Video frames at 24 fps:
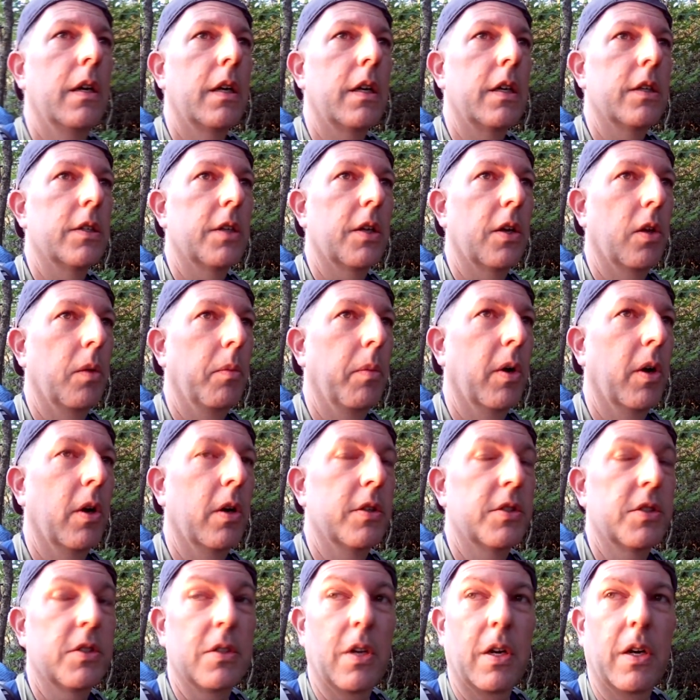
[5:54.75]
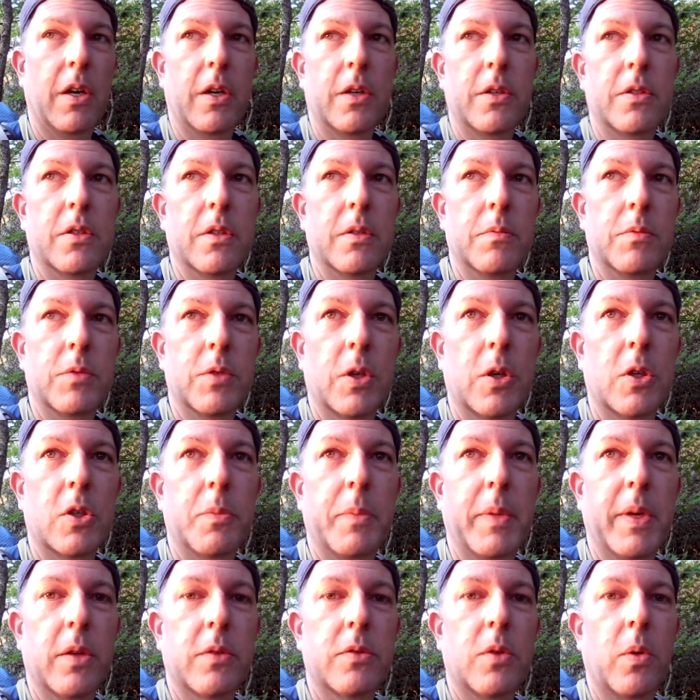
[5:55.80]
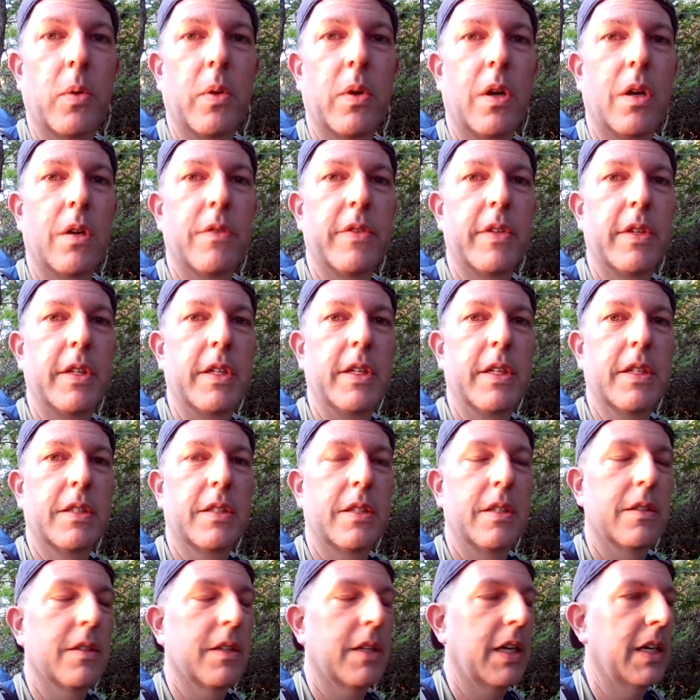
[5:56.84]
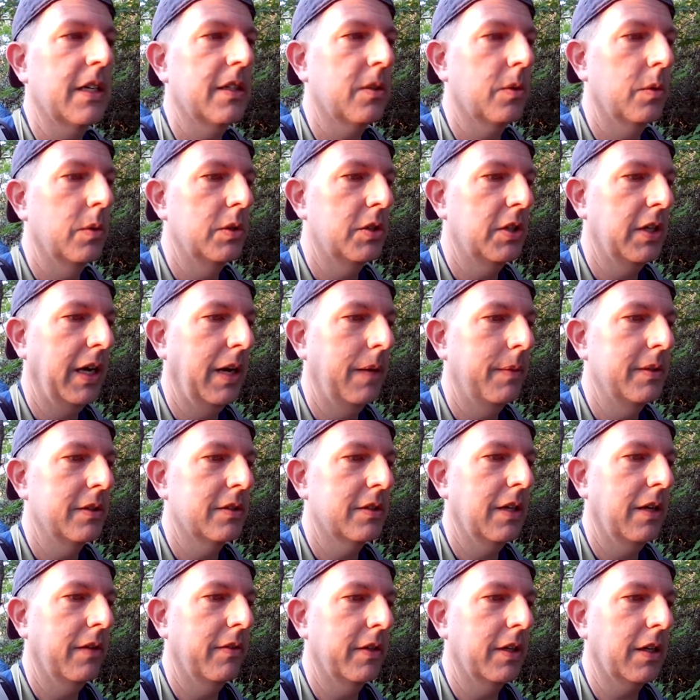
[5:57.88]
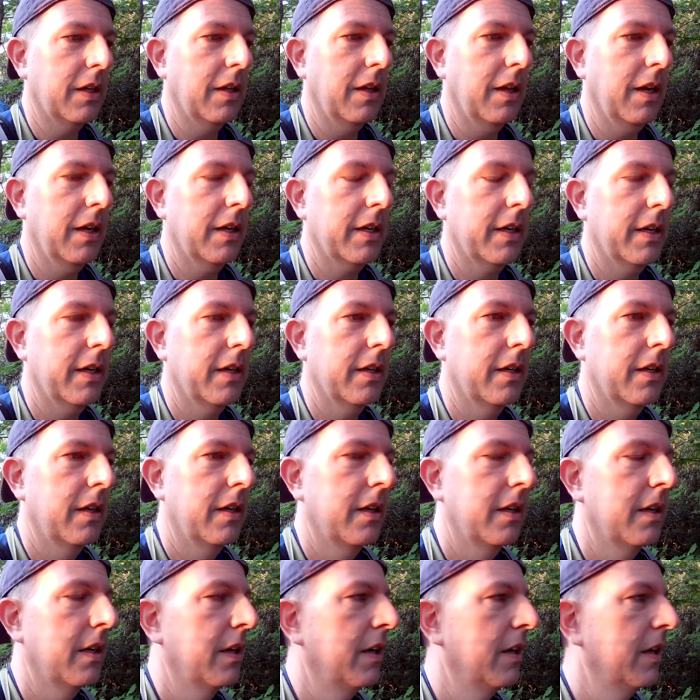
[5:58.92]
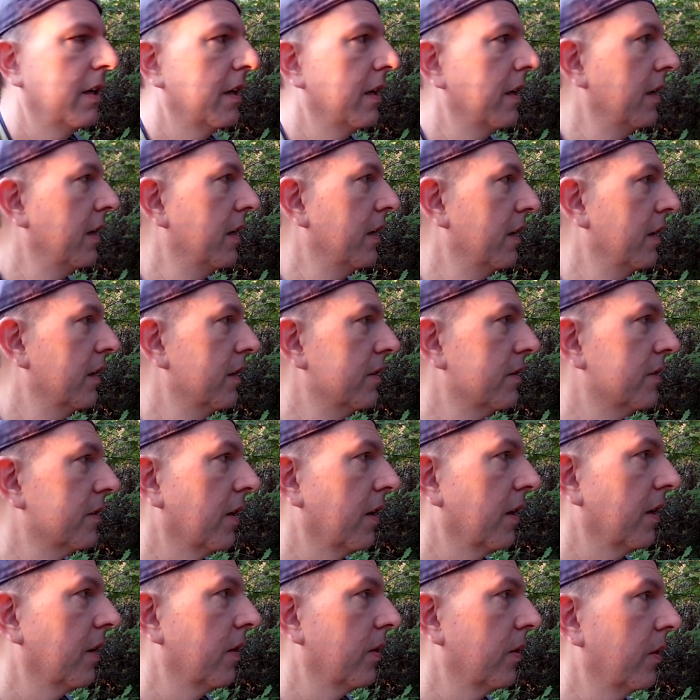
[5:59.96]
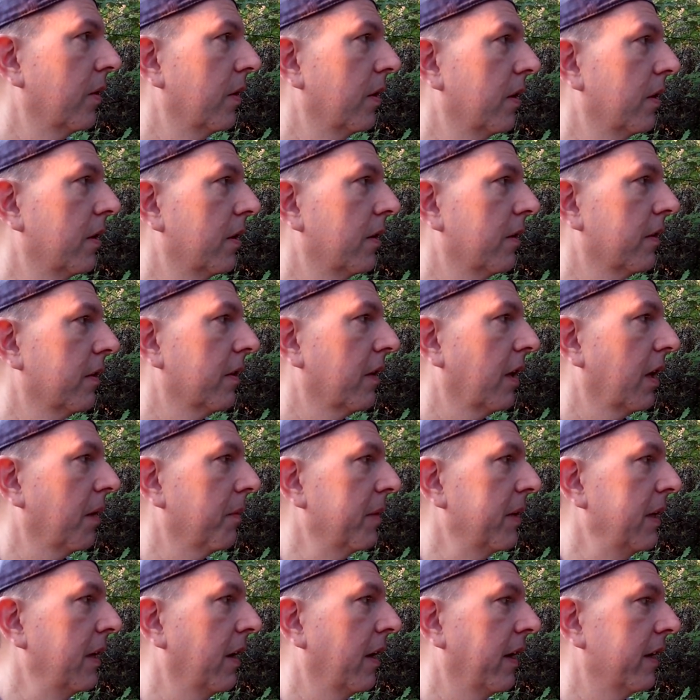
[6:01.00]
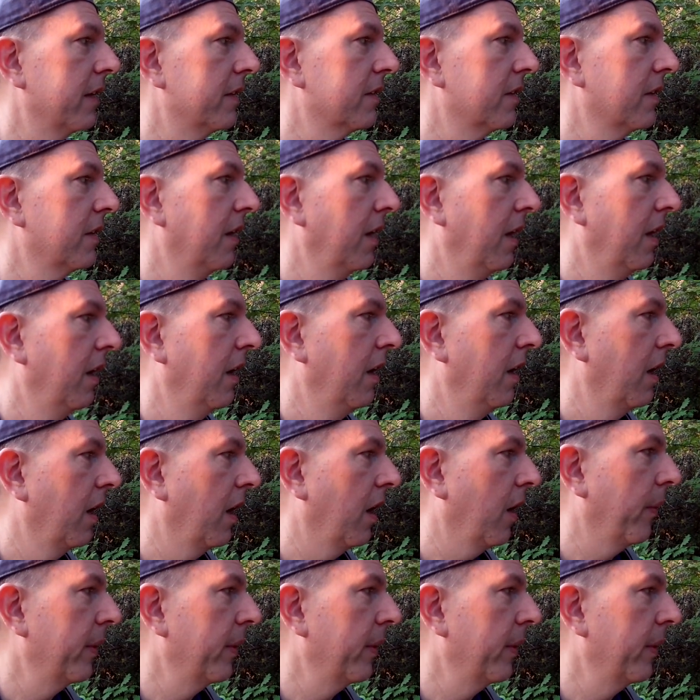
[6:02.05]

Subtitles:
You can hear the birds. Heard some church bells going off in the distance. I guess they were chiming 7 o'clock. So that'll be nice. I